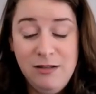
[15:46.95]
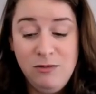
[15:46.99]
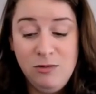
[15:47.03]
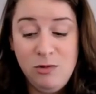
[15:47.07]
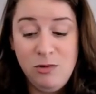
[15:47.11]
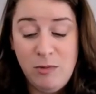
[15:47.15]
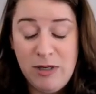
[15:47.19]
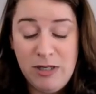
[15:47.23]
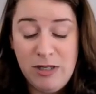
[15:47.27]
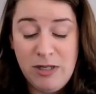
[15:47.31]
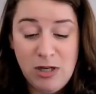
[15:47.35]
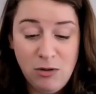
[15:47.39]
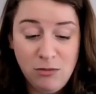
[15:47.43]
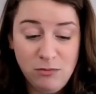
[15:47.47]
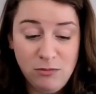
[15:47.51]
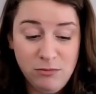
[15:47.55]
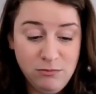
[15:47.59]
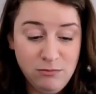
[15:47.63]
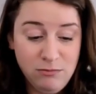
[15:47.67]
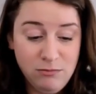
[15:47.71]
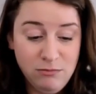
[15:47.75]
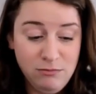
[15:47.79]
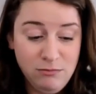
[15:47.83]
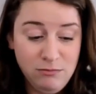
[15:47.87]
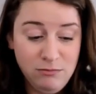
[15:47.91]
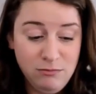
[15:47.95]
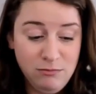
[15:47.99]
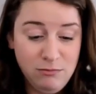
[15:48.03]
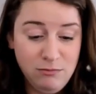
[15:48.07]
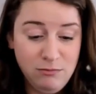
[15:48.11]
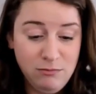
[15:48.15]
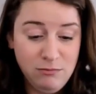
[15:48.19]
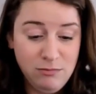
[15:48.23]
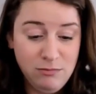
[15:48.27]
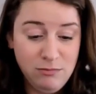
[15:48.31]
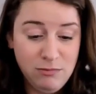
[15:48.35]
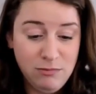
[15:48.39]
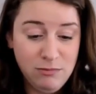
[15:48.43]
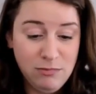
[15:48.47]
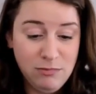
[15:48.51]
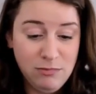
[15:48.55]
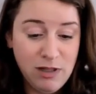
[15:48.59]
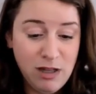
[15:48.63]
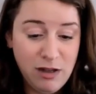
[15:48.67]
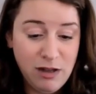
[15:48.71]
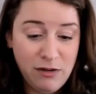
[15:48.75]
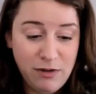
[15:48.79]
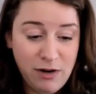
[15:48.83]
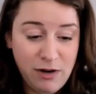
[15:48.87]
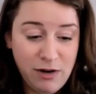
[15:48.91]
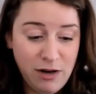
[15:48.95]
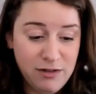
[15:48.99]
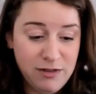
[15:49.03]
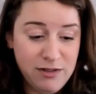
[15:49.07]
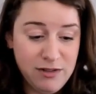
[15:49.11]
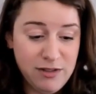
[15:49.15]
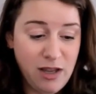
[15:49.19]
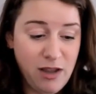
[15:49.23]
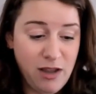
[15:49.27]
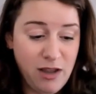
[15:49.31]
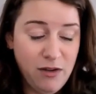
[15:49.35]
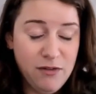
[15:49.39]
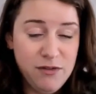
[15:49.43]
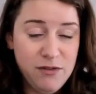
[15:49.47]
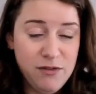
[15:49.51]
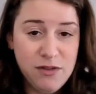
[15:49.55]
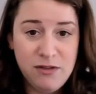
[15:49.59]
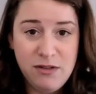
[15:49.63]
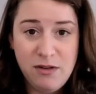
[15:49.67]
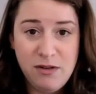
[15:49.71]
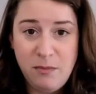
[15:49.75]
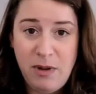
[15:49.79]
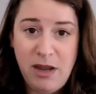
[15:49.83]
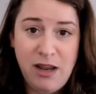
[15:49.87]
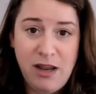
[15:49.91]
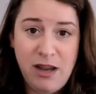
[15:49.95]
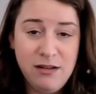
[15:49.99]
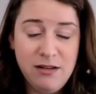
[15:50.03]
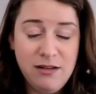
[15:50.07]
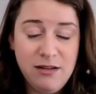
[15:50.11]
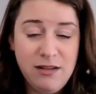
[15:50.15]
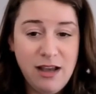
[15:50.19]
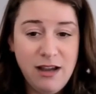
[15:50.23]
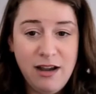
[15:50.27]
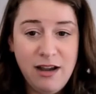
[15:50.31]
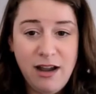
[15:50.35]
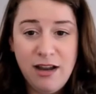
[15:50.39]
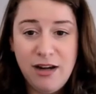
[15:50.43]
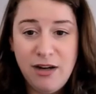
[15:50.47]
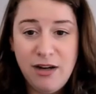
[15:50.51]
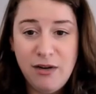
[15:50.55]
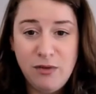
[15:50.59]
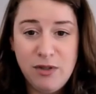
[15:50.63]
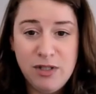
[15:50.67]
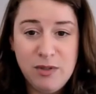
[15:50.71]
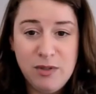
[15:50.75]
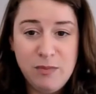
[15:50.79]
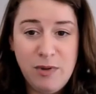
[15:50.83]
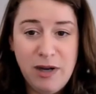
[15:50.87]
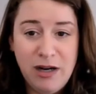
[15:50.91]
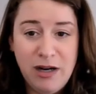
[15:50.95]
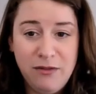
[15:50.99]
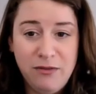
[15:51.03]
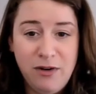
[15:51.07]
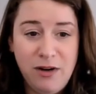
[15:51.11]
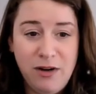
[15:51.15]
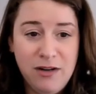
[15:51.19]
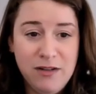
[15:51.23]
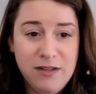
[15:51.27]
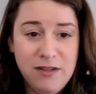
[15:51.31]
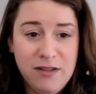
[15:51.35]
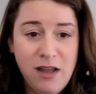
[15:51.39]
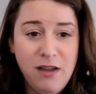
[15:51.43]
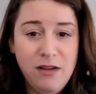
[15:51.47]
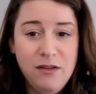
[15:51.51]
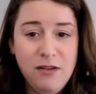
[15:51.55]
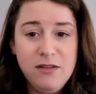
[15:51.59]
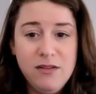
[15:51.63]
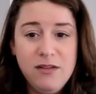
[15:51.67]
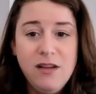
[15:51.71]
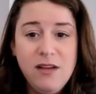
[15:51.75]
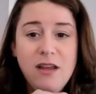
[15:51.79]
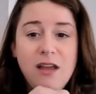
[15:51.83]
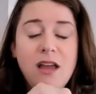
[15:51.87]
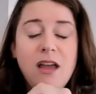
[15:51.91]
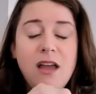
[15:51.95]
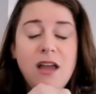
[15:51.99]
where we don't love ourselves or demand that kind of respect for ourselves,